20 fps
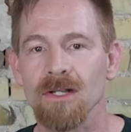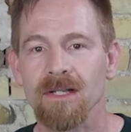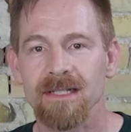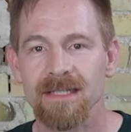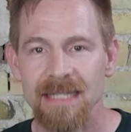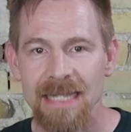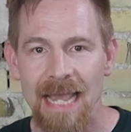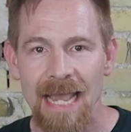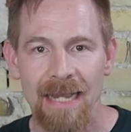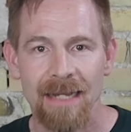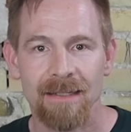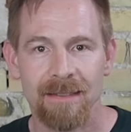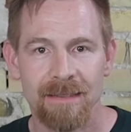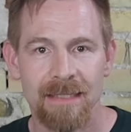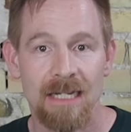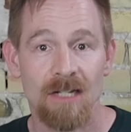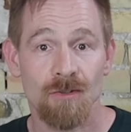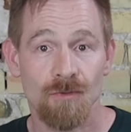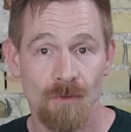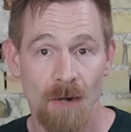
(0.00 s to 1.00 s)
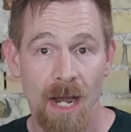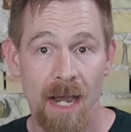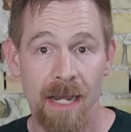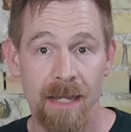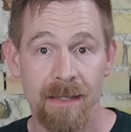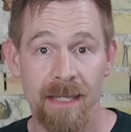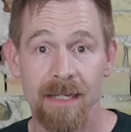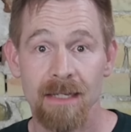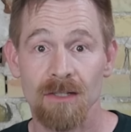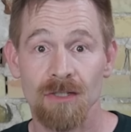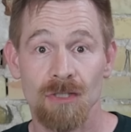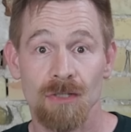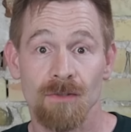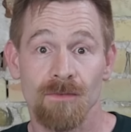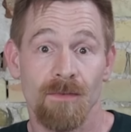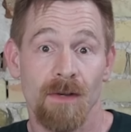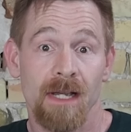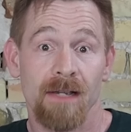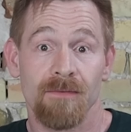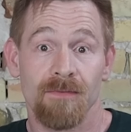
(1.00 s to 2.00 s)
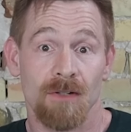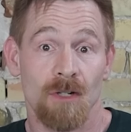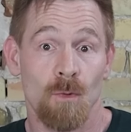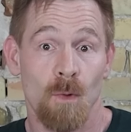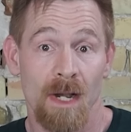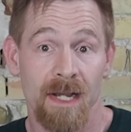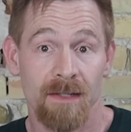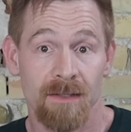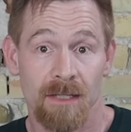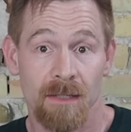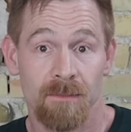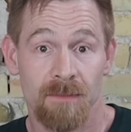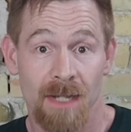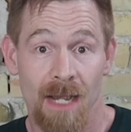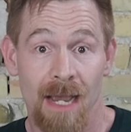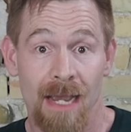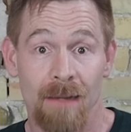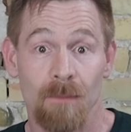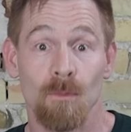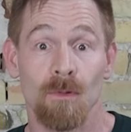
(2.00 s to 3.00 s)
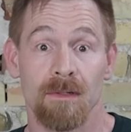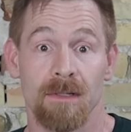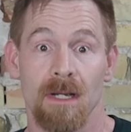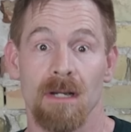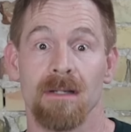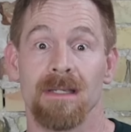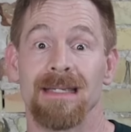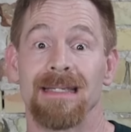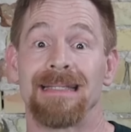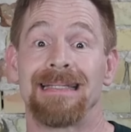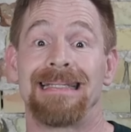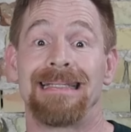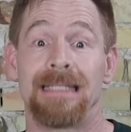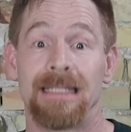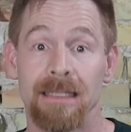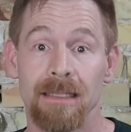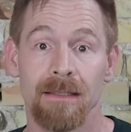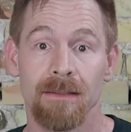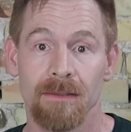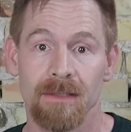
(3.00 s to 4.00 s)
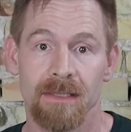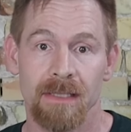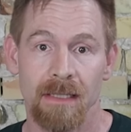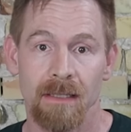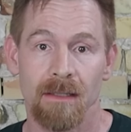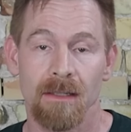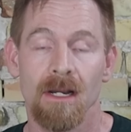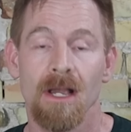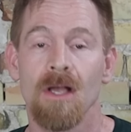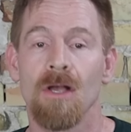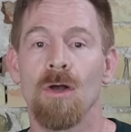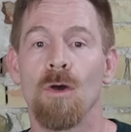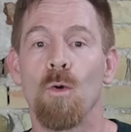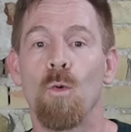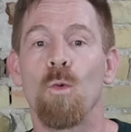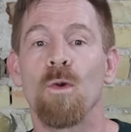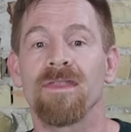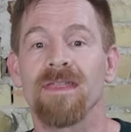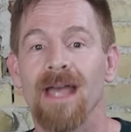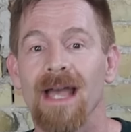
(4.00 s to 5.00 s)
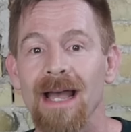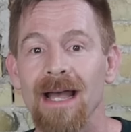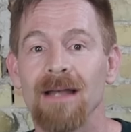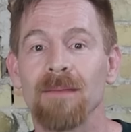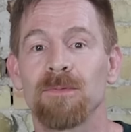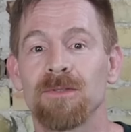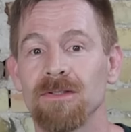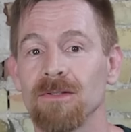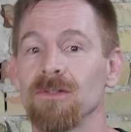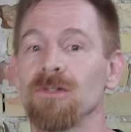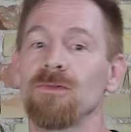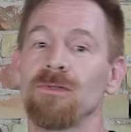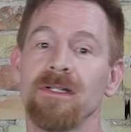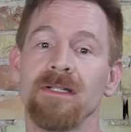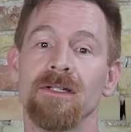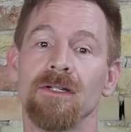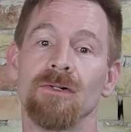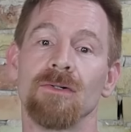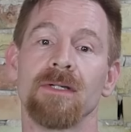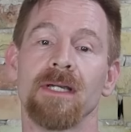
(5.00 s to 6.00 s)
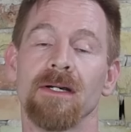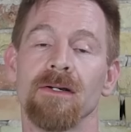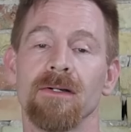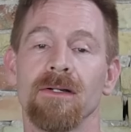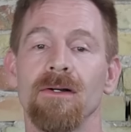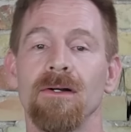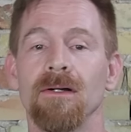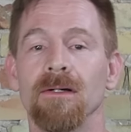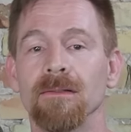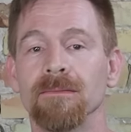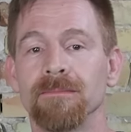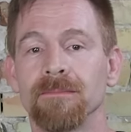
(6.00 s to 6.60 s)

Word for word: long as the eggs stay dry, they can survive for quite some time, we're talking years here, with absolutely no care at all.